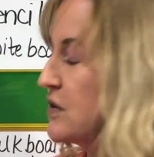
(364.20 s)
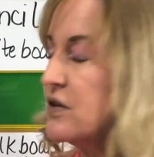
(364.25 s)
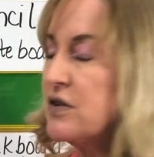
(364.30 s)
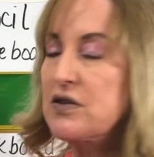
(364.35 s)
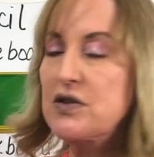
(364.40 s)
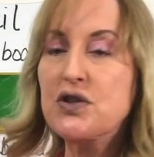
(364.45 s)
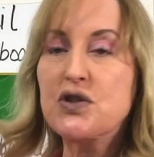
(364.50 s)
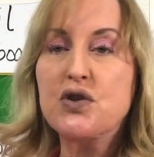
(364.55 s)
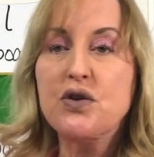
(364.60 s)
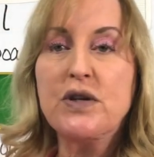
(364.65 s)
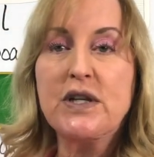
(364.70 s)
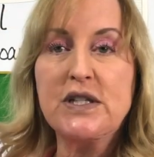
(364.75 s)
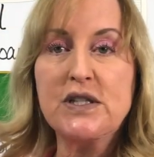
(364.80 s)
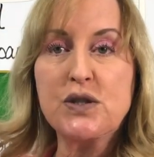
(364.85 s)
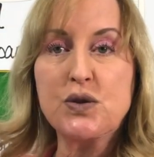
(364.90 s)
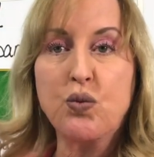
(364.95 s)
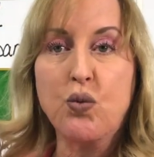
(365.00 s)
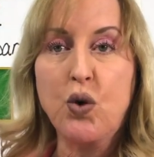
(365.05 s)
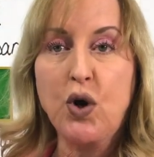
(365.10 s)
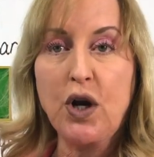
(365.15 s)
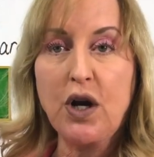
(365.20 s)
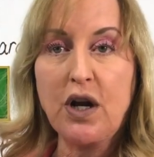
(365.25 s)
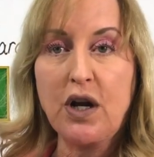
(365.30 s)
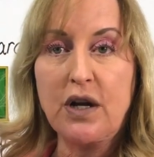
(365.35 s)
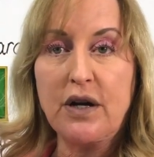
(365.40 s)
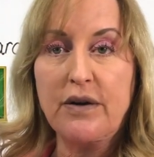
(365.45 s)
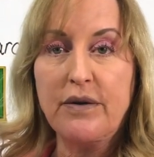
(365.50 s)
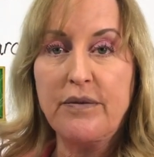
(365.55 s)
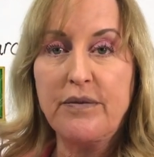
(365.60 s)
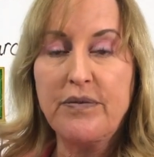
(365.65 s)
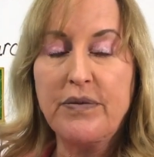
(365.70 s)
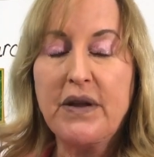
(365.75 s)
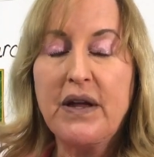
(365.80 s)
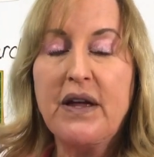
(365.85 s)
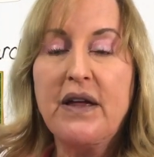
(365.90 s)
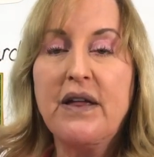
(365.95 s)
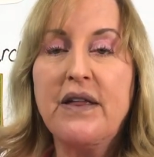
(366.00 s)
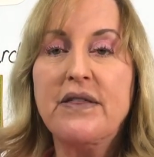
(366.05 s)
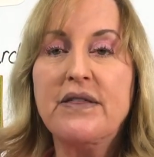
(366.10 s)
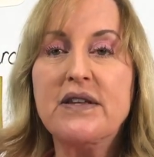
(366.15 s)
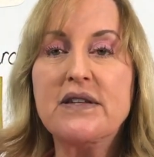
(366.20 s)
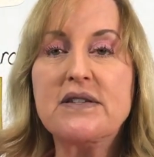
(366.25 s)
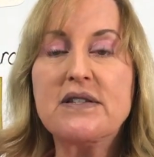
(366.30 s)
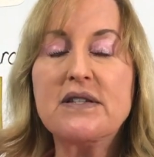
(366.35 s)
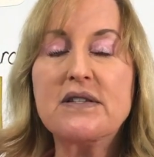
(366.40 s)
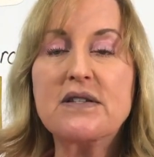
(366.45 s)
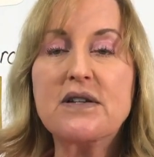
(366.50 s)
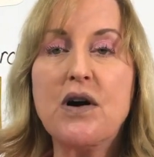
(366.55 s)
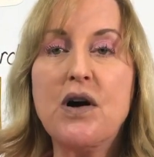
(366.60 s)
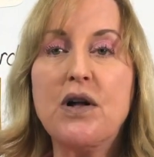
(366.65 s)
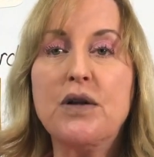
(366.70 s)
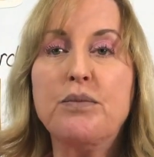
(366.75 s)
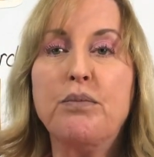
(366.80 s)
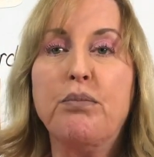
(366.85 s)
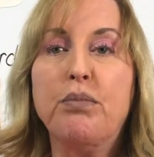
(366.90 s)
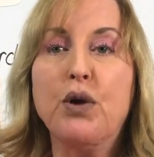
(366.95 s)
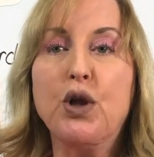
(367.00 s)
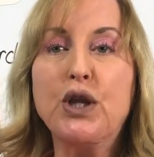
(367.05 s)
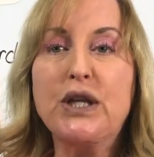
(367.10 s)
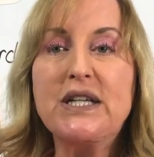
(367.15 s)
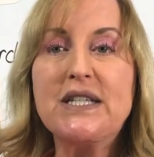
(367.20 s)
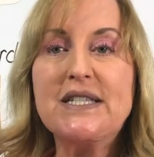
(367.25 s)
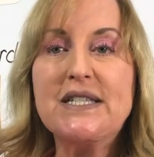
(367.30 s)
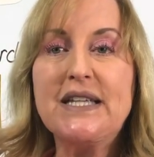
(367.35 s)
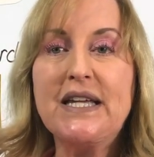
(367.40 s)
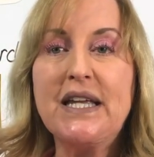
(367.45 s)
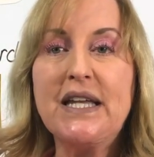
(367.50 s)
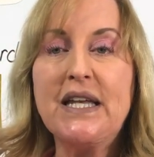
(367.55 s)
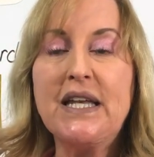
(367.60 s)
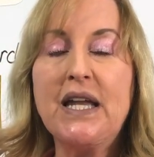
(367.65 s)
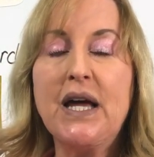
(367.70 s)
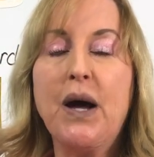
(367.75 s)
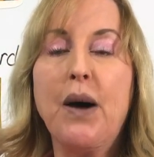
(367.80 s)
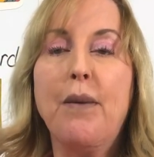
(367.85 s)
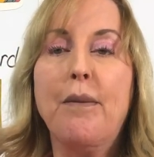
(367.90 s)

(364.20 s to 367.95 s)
Students' work. This is called bulletin